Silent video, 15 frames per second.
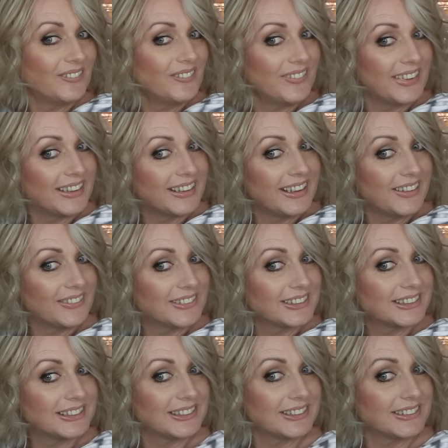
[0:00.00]
but that
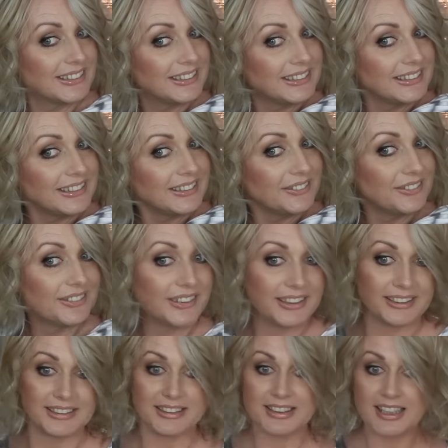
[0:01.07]
was totally
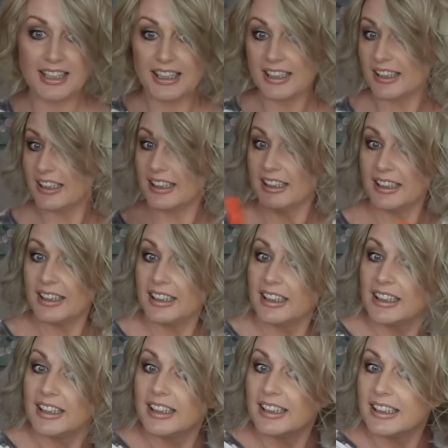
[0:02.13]
different
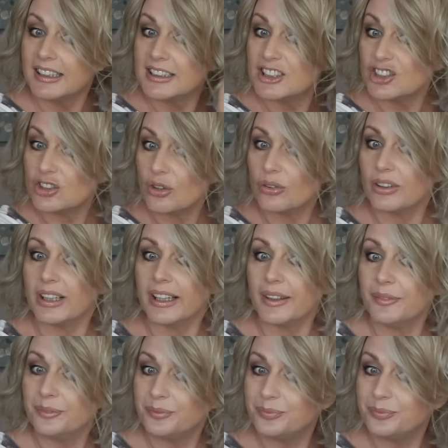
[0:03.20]
story